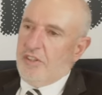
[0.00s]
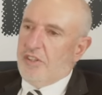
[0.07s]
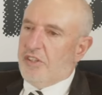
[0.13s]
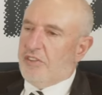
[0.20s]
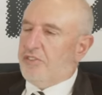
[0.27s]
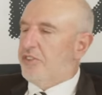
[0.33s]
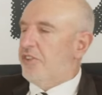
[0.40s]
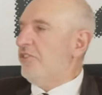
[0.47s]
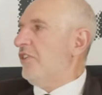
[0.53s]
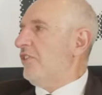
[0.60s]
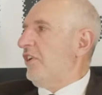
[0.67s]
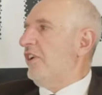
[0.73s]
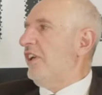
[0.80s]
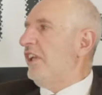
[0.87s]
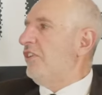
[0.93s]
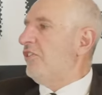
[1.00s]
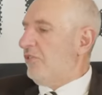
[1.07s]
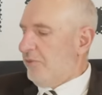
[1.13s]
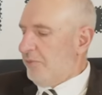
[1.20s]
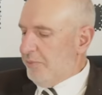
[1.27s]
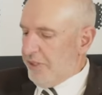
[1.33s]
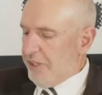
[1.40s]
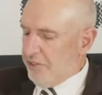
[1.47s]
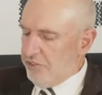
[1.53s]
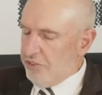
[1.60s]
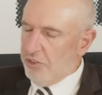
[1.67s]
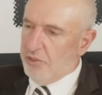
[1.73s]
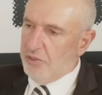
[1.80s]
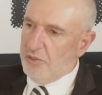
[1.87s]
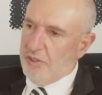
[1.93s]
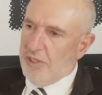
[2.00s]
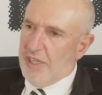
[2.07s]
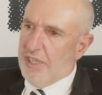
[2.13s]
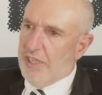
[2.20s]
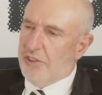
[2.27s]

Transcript: this sort of leads into